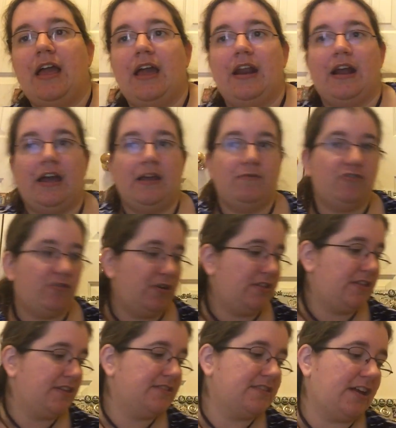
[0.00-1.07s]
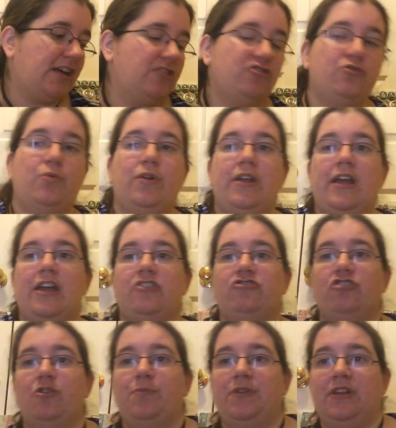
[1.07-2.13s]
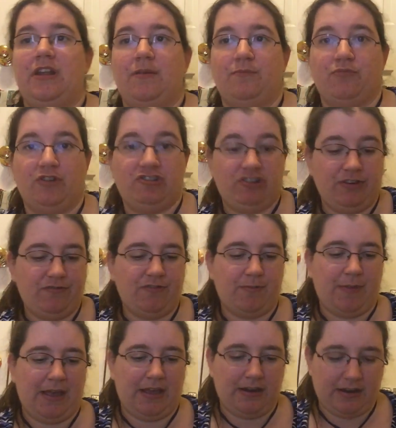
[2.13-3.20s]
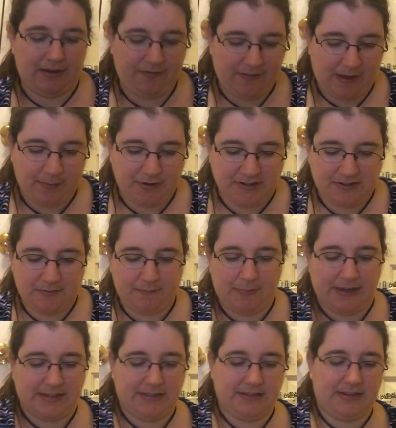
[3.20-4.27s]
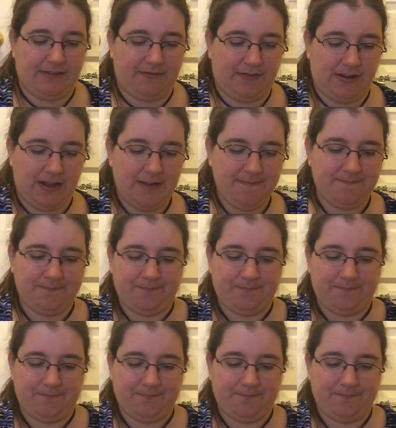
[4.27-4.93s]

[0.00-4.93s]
And I am doing this on 28 Joblin in Bridget from Hand Dyed Fabrics by Stephanie.